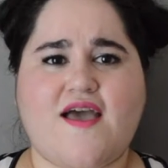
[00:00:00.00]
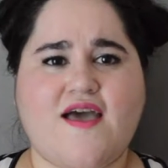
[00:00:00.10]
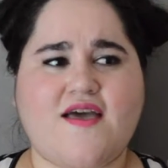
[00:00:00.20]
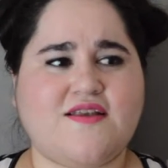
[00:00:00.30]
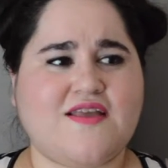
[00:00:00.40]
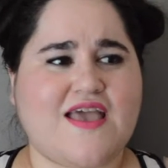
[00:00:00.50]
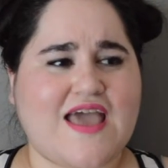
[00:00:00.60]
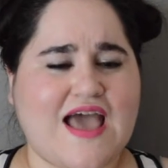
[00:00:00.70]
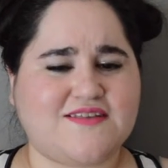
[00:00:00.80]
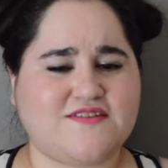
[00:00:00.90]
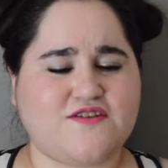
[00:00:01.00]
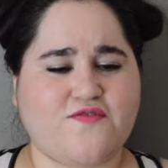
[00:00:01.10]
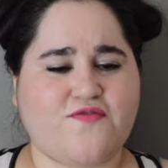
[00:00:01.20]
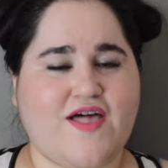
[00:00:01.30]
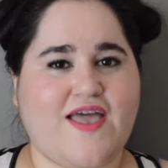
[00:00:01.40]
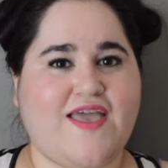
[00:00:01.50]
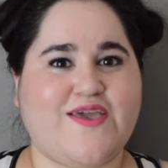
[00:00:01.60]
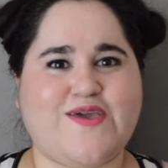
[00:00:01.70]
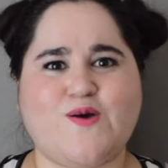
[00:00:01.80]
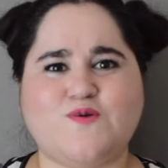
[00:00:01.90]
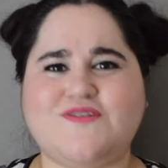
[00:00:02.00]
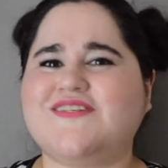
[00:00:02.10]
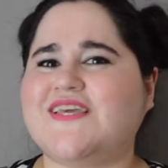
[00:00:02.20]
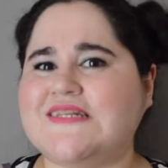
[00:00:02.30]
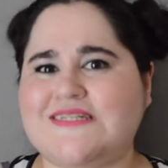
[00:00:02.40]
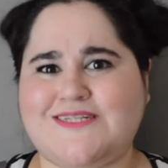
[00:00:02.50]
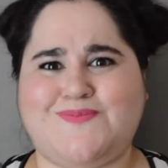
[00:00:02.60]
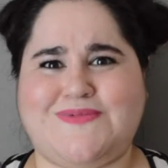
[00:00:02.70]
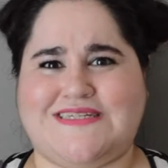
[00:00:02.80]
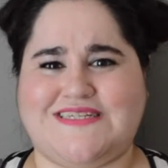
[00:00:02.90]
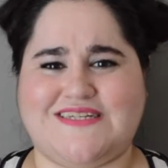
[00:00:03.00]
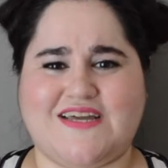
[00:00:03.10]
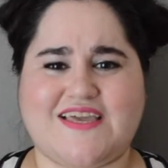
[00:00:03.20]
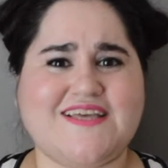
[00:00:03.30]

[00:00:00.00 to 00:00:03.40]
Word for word: And it has stuff like go skinny dipping,